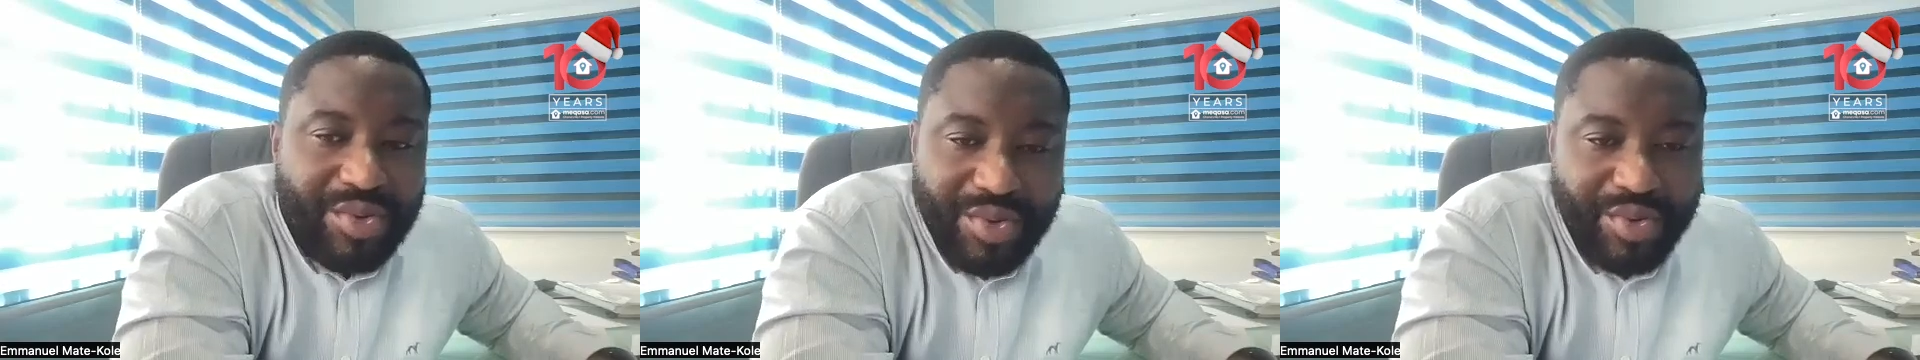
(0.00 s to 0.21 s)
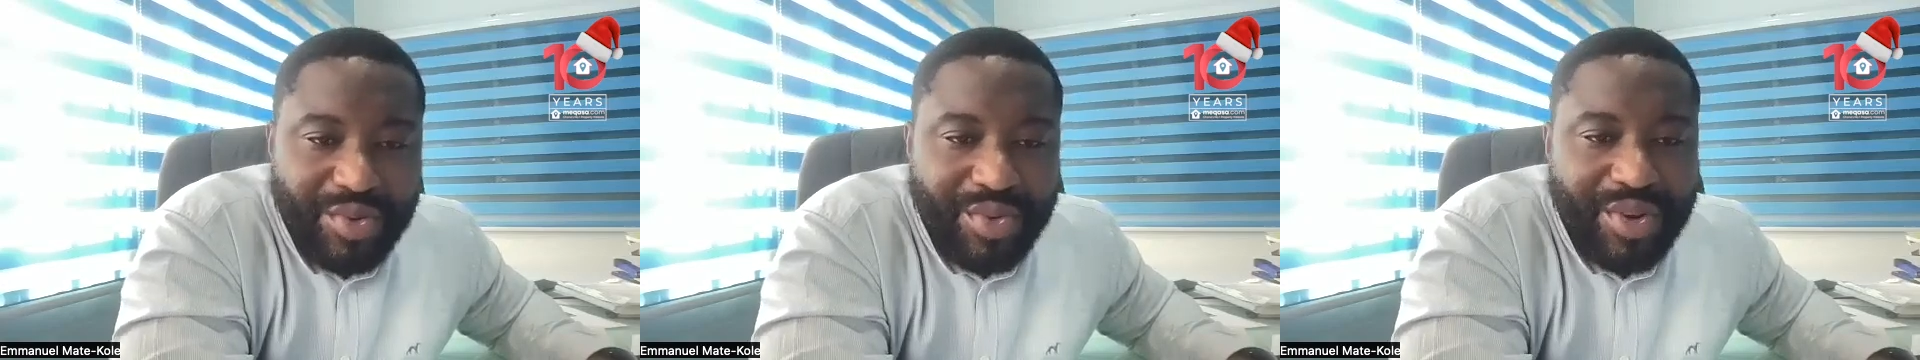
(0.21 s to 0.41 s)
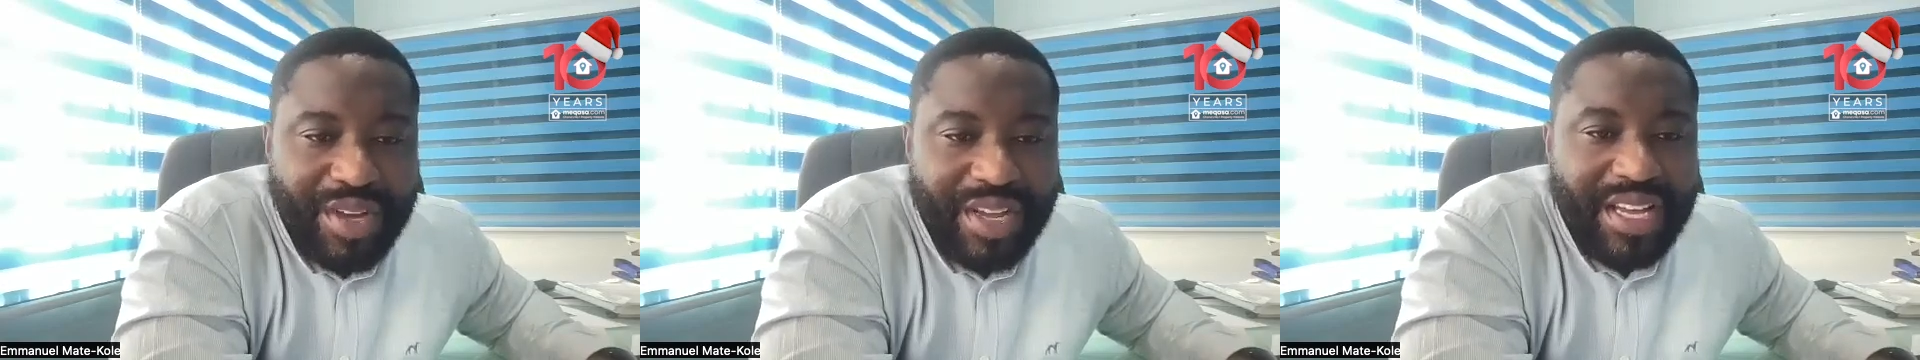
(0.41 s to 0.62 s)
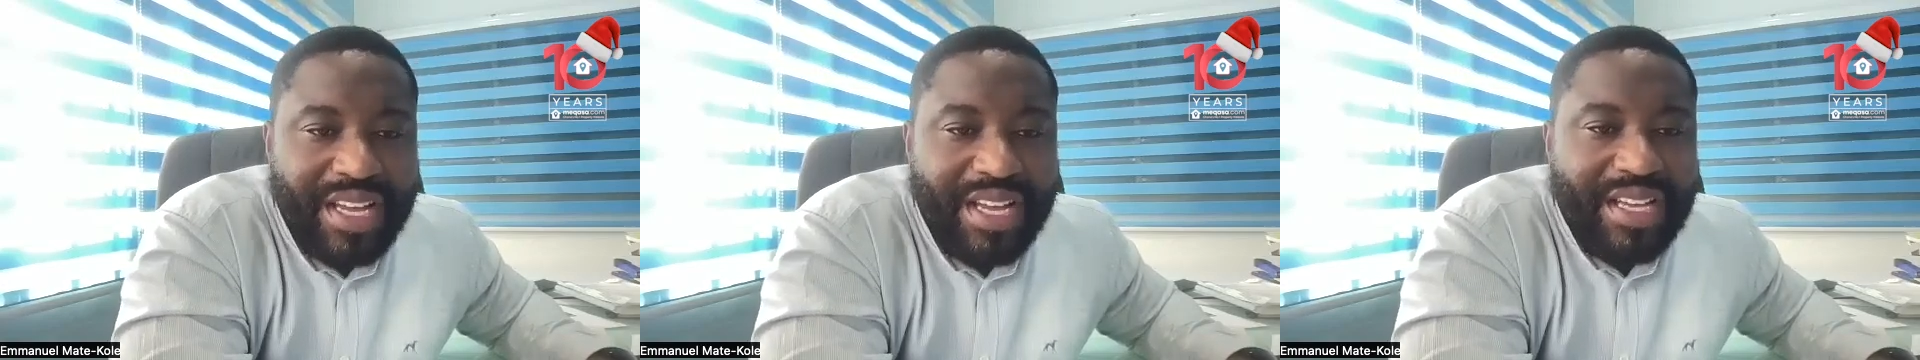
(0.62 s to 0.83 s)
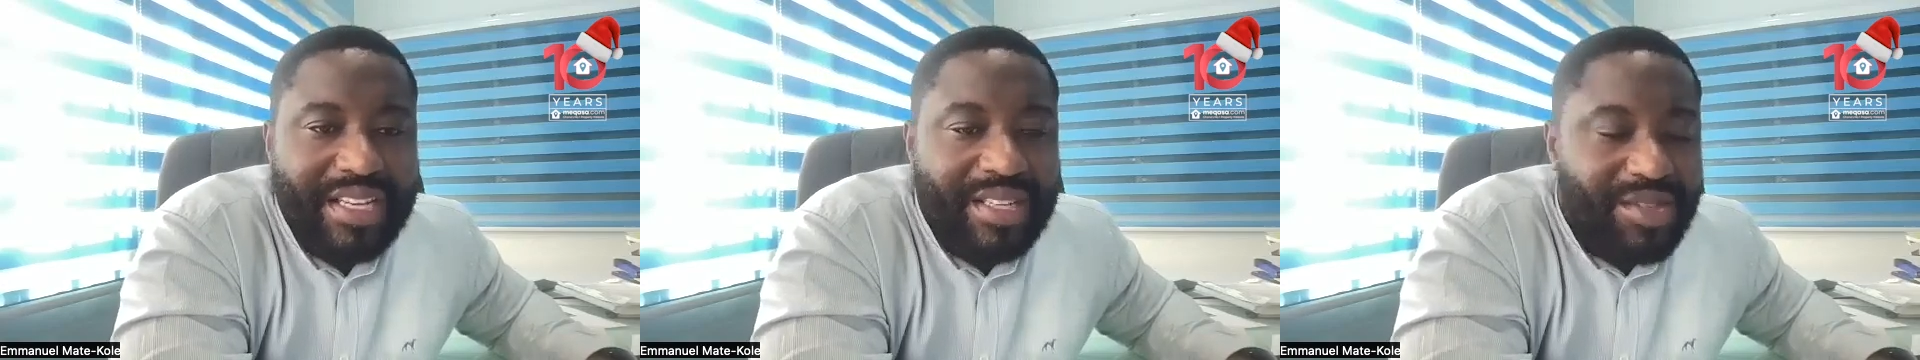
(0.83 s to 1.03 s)
you
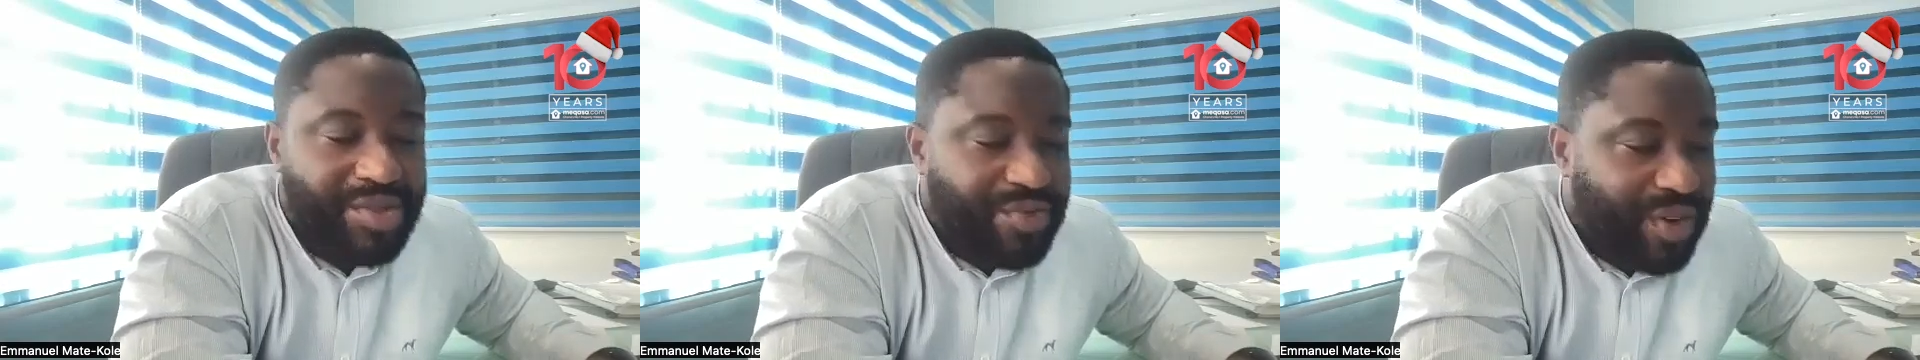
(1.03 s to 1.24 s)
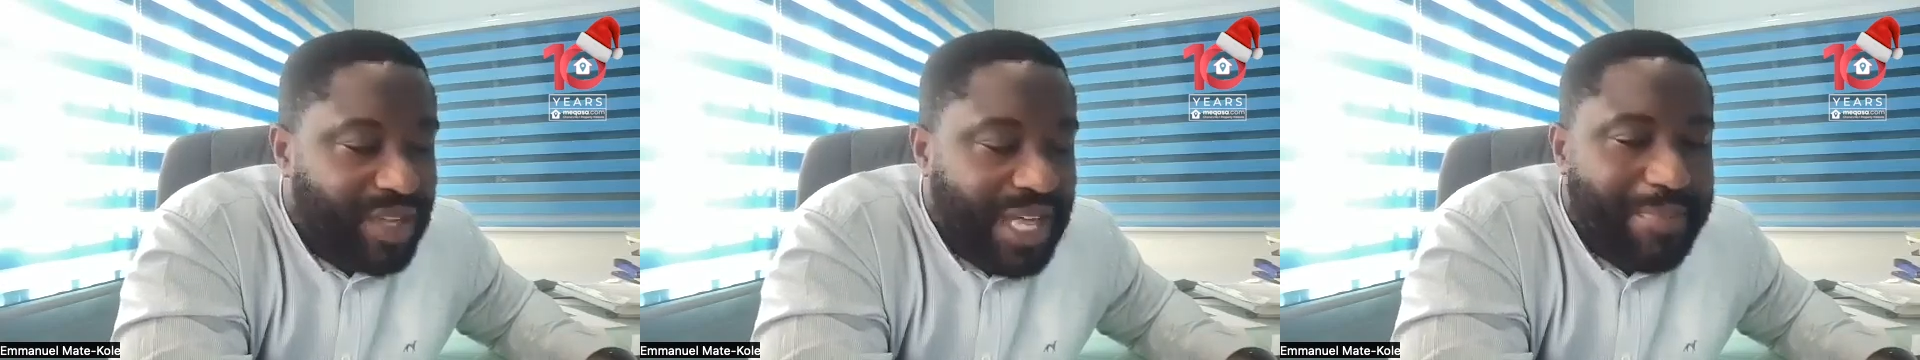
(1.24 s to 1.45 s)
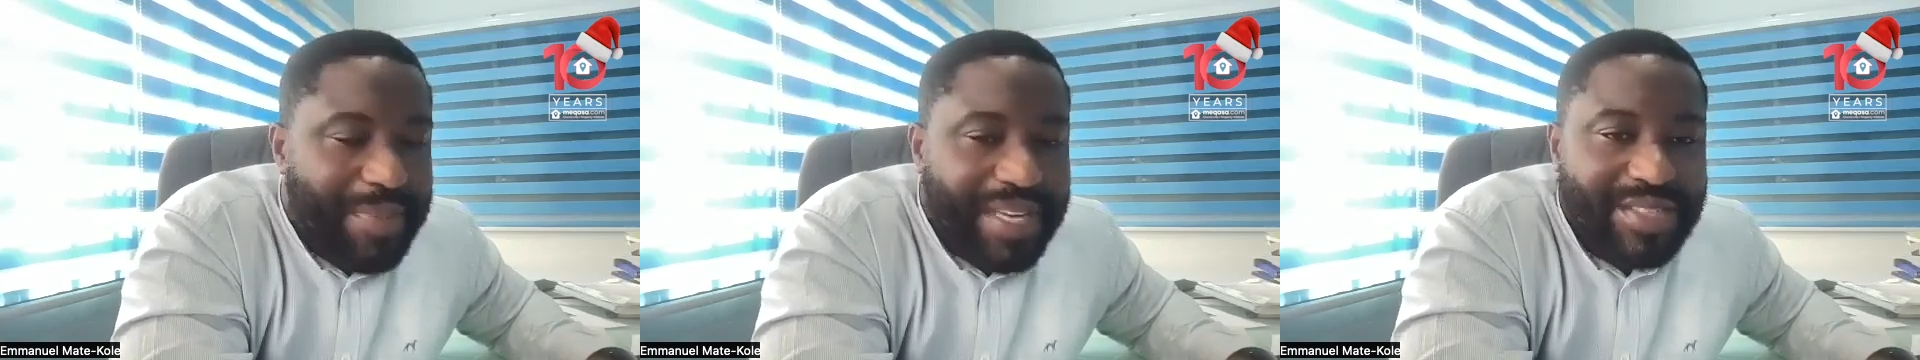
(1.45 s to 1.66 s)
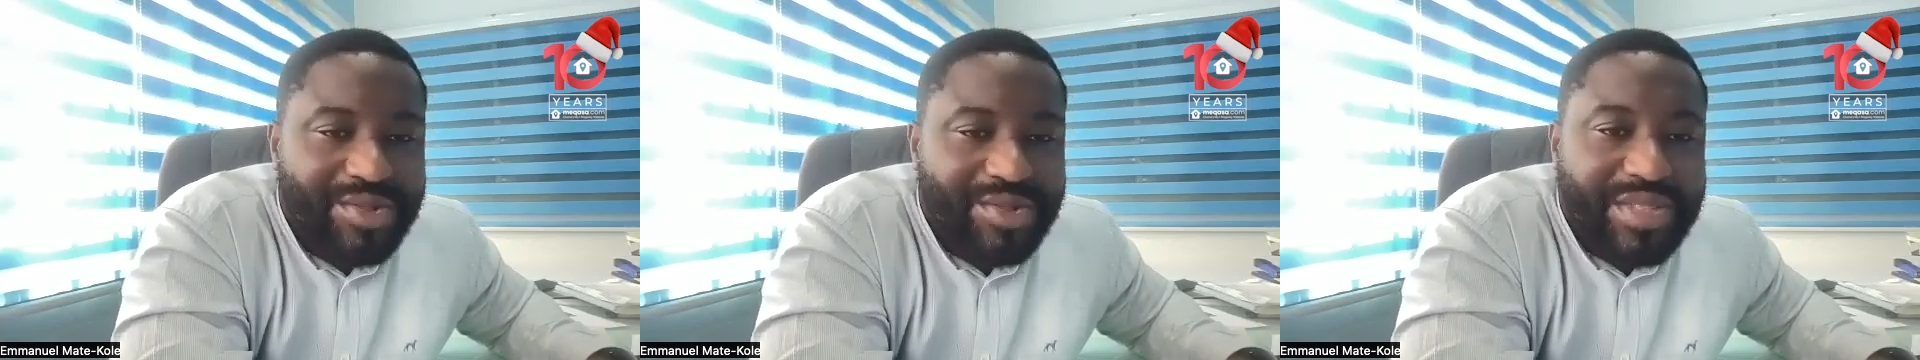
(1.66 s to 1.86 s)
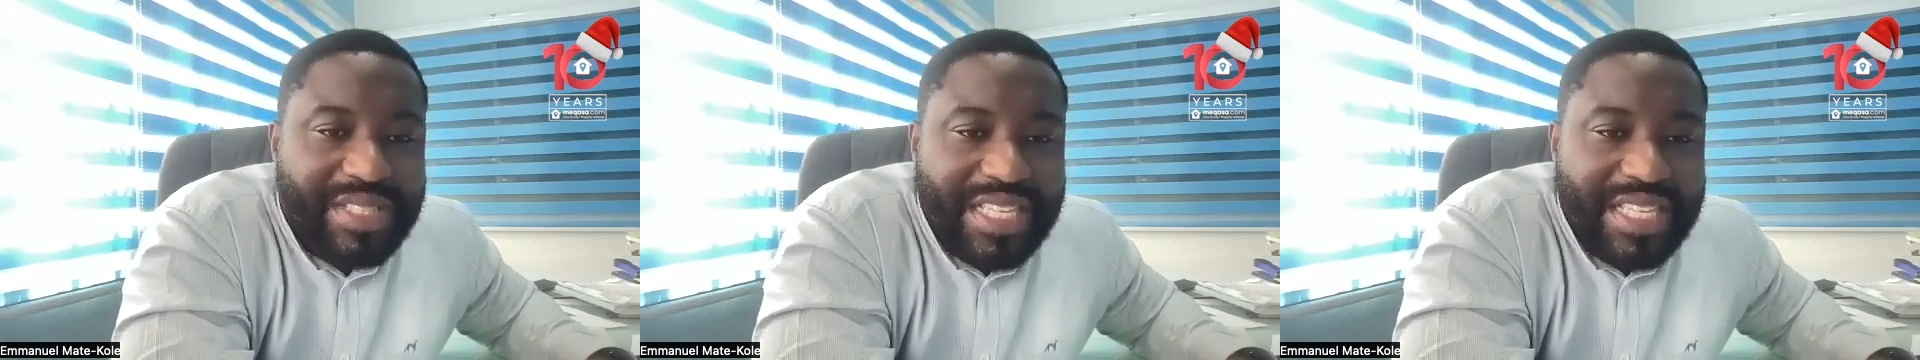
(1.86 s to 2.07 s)
for that person
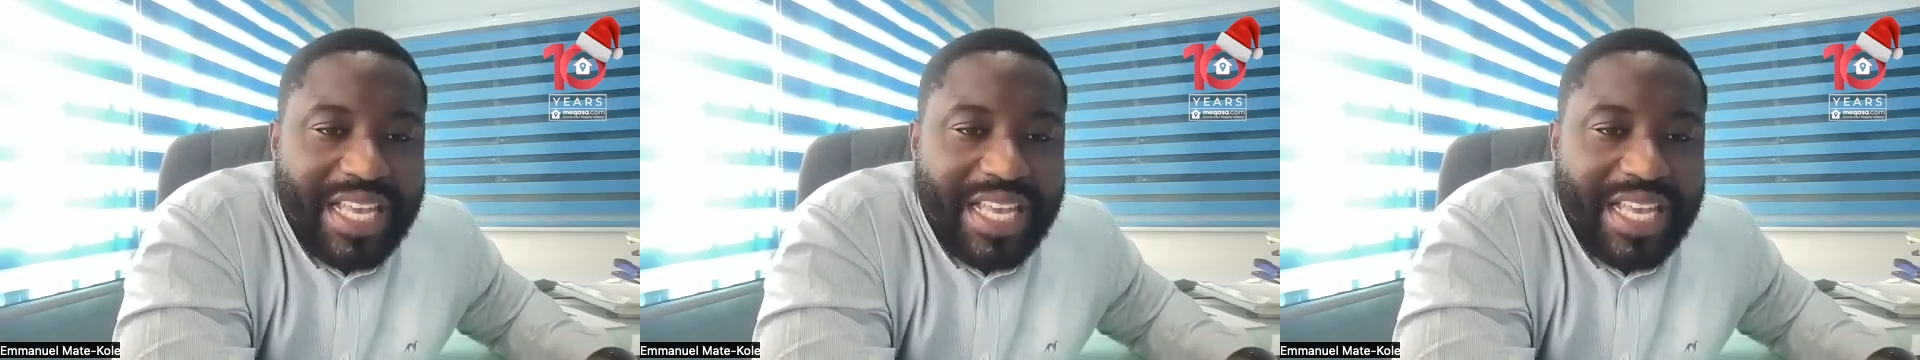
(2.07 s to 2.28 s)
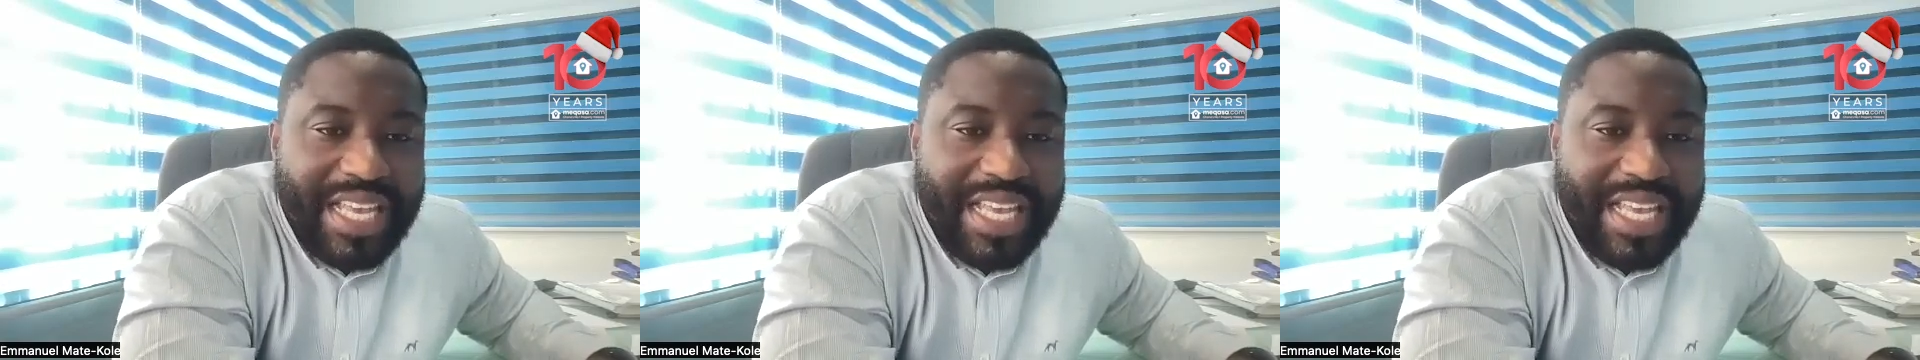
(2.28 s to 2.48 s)
to stay